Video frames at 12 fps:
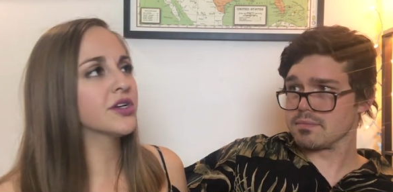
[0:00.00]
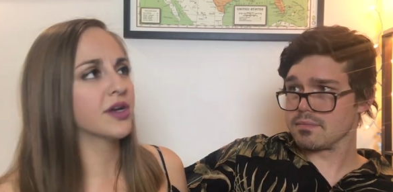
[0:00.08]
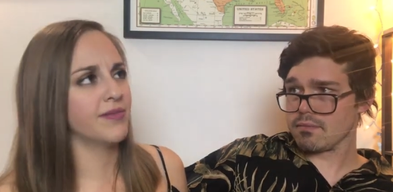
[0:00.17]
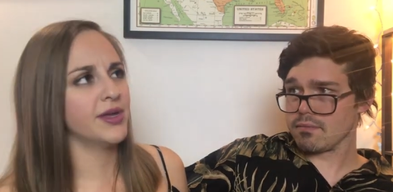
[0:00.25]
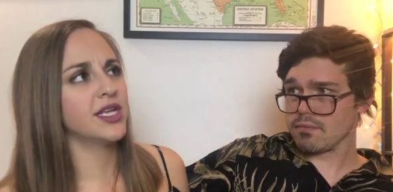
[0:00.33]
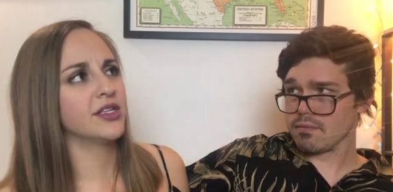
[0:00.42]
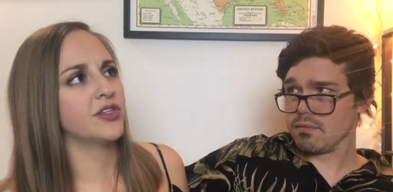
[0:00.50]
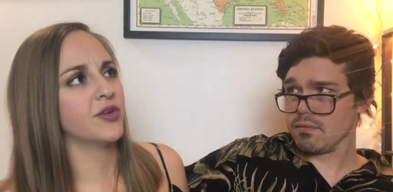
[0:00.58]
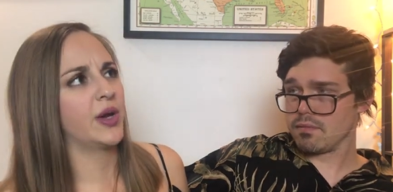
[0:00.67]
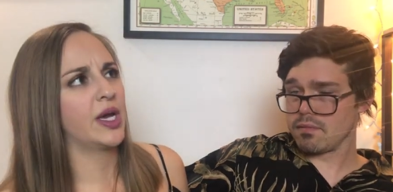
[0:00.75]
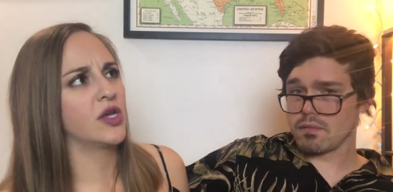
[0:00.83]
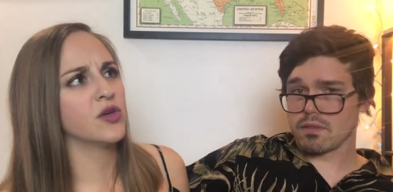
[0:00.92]
Speaker 1: you're committed
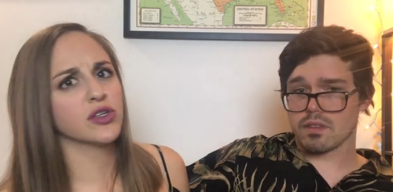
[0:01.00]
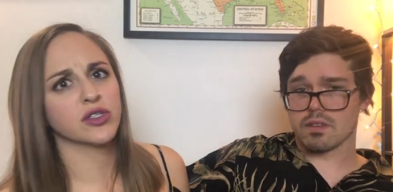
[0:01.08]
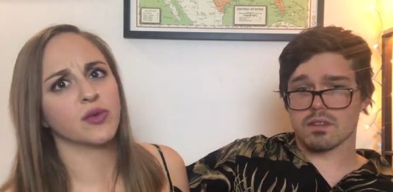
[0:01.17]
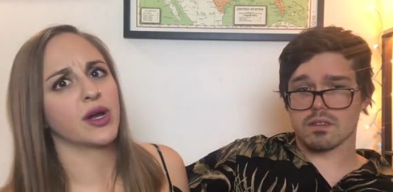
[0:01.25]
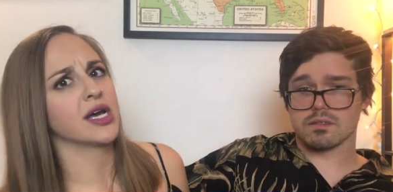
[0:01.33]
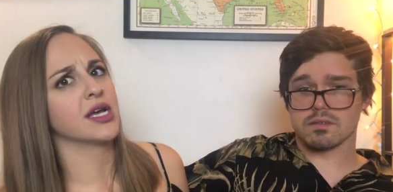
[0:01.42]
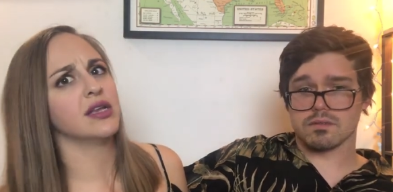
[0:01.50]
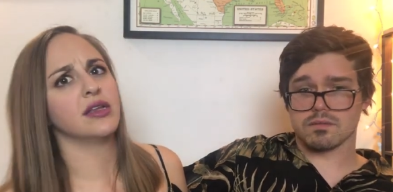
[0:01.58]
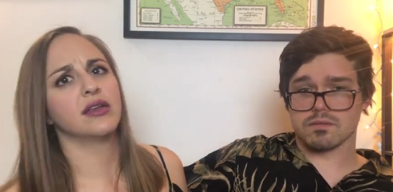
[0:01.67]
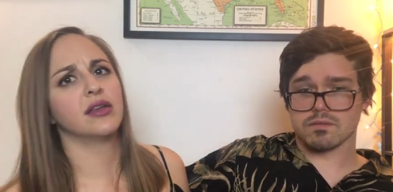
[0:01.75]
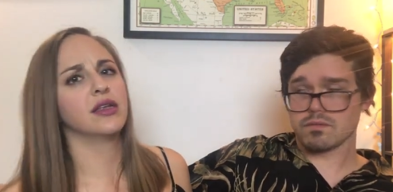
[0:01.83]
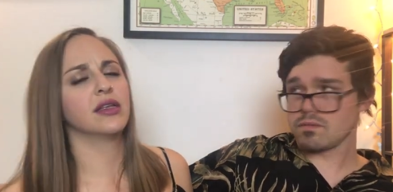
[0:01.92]
to it, you just want to
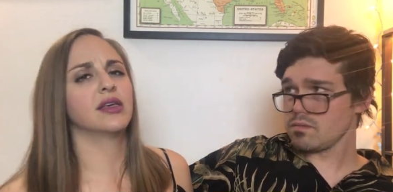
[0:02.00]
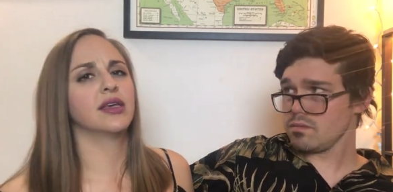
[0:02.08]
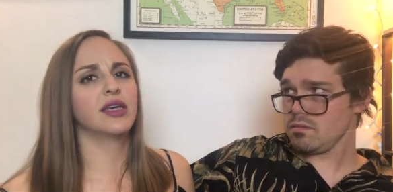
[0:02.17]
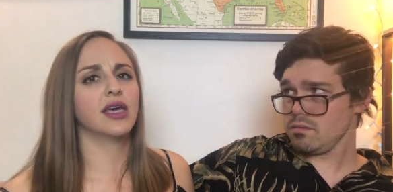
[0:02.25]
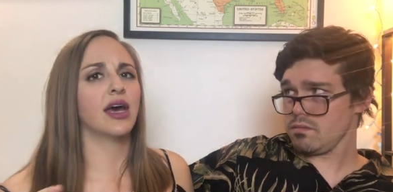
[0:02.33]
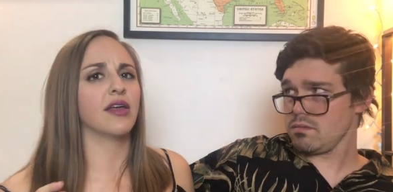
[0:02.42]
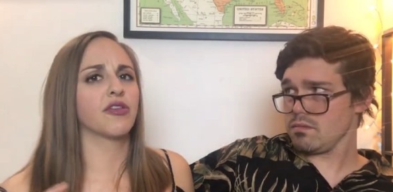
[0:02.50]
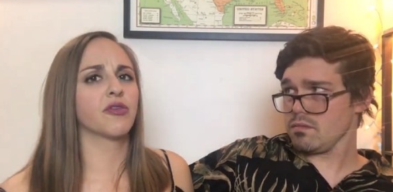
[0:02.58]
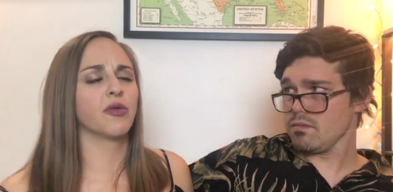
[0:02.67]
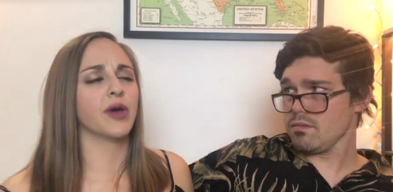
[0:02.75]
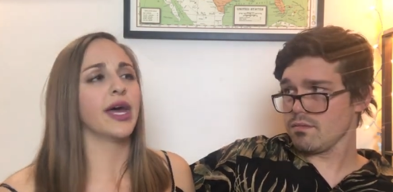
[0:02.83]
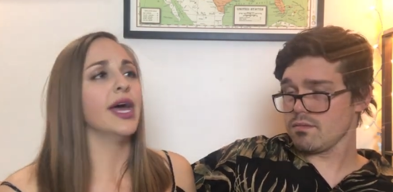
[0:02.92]
get
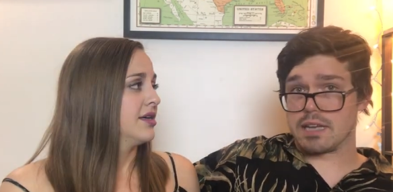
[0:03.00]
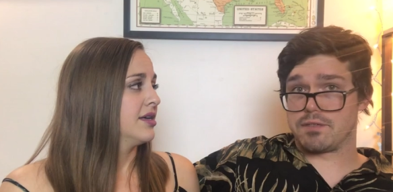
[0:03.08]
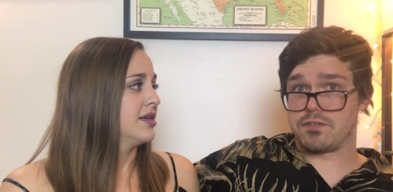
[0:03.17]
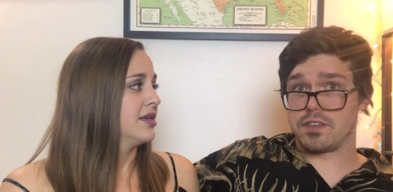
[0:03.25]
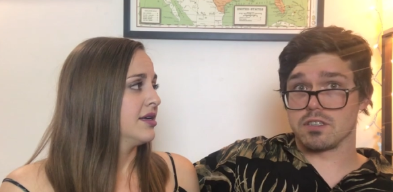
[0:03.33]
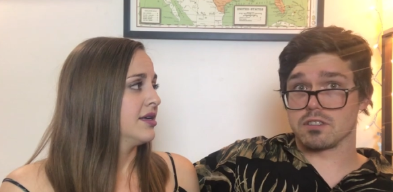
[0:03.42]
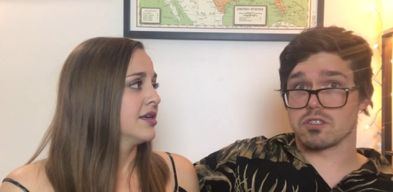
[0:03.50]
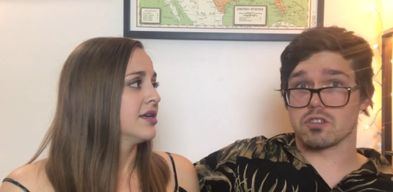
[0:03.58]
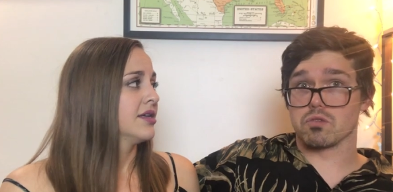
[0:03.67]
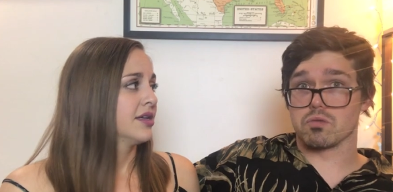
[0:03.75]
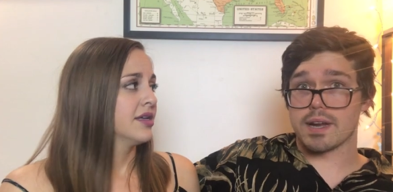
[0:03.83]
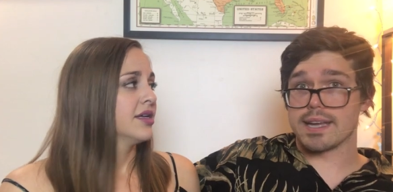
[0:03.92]
through it.
Speaker 2: It feels
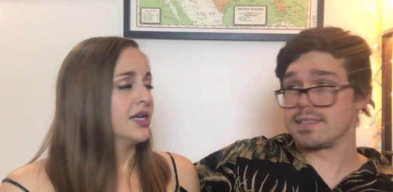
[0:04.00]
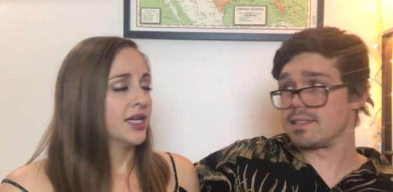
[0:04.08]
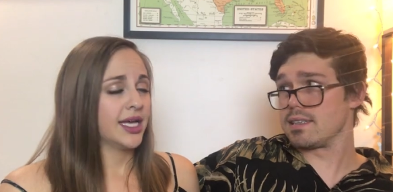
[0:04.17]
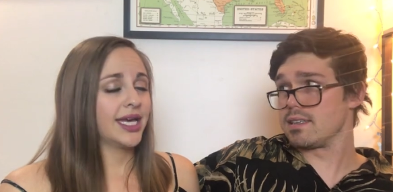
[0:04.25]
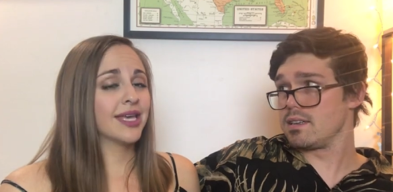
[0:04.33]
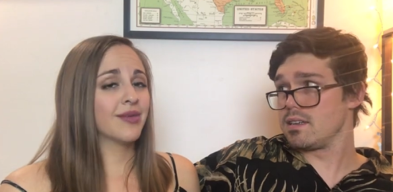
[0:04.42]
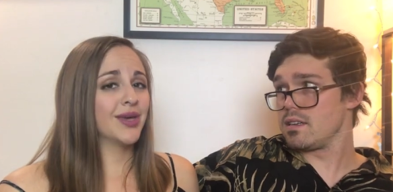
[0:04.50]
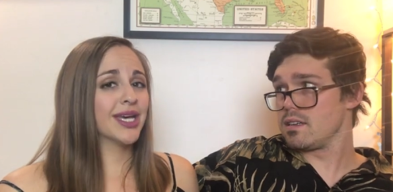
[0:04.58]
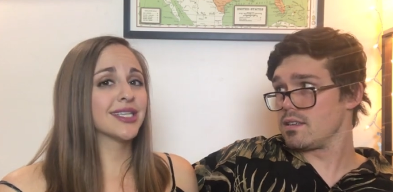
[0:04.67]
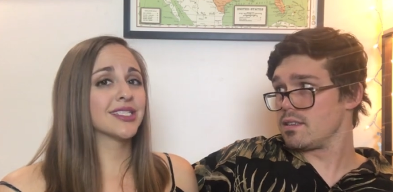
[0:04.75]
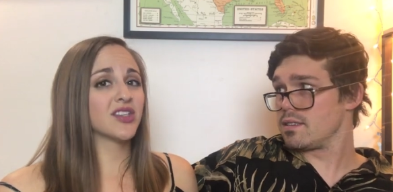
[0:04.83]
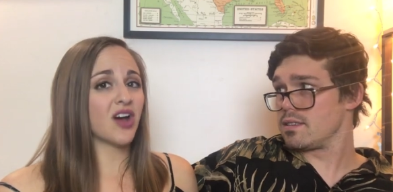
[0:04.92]
great.
Speaker 1: It can be
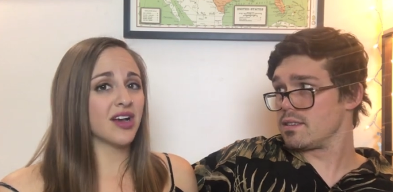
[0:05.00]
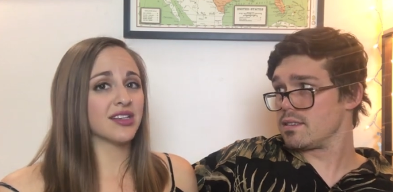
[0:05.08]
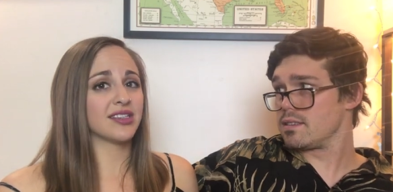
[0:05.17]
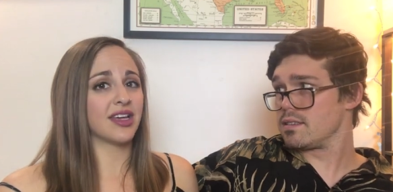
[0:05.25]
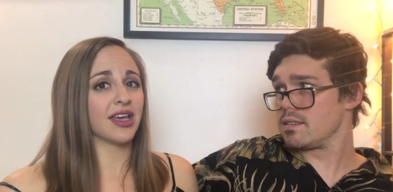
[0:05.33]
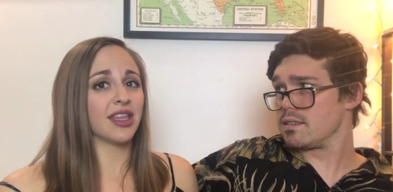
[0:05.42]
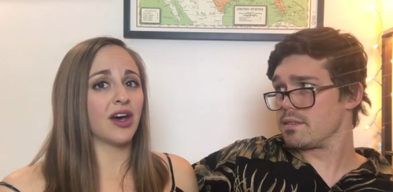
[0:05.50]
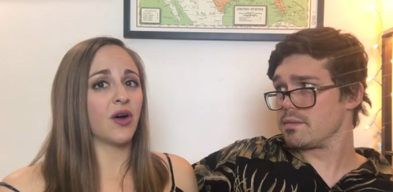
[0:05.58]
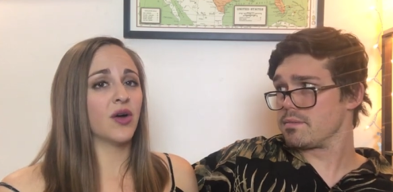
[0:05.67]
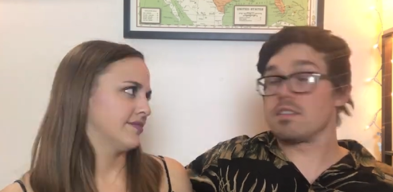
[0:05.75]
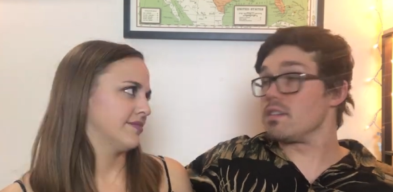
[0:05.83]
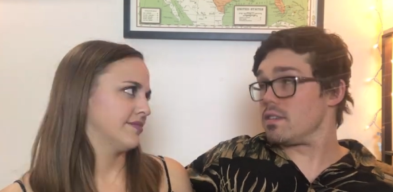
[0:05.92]
exhausting
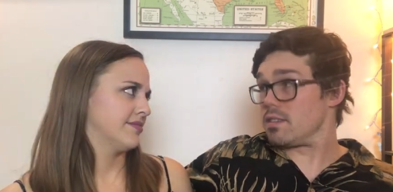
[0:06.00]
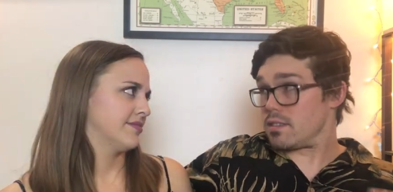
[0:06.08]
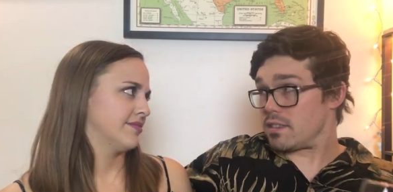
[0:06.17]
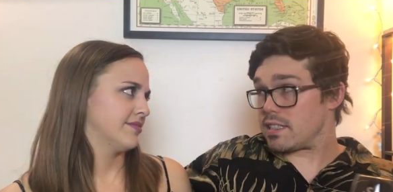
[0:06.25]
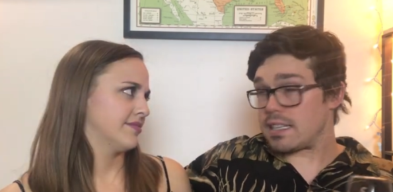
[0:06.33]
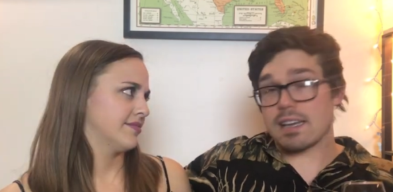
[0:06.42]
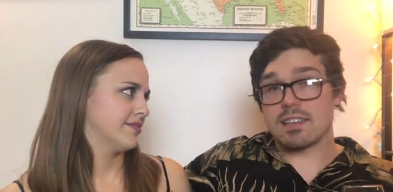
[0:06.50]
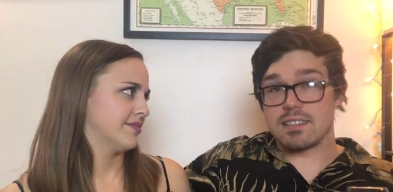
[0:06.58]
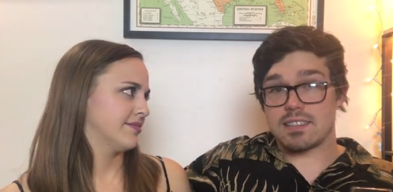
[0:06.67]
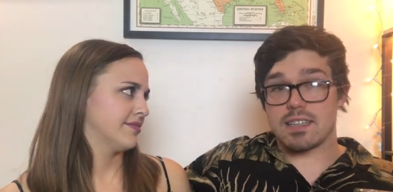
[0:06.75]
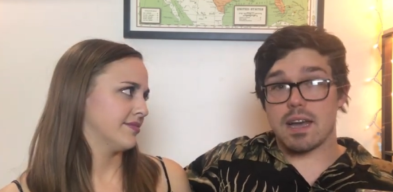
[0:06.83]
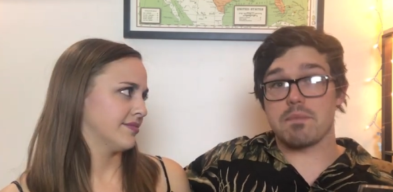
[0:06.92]
though.
Speaker 2: The second
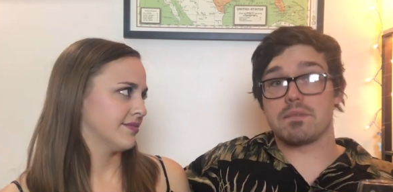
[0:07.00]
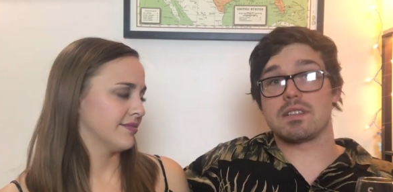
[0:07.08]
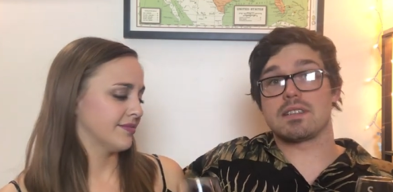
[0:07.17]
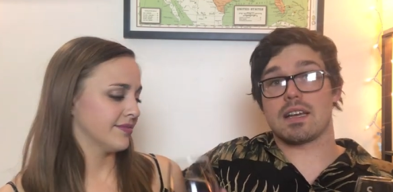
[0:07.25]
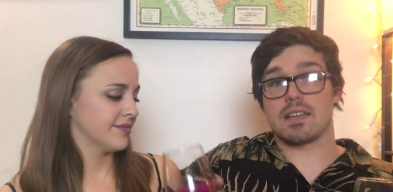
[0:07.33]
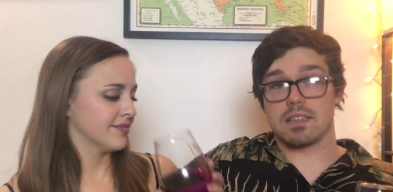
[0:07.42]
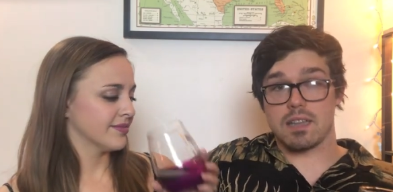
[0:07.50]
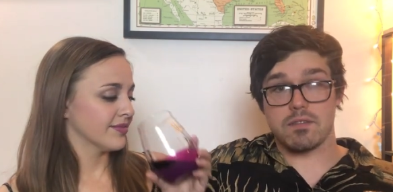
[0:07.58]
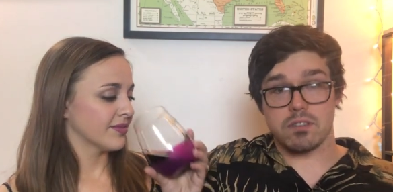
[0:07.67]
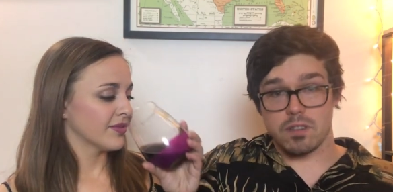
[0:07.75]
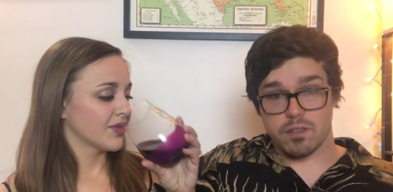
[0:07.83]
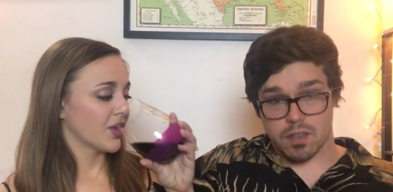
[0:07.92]
step, the second
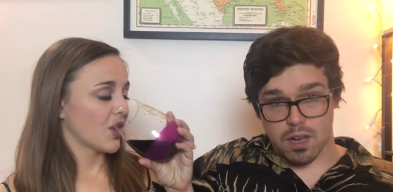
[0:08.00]
level of the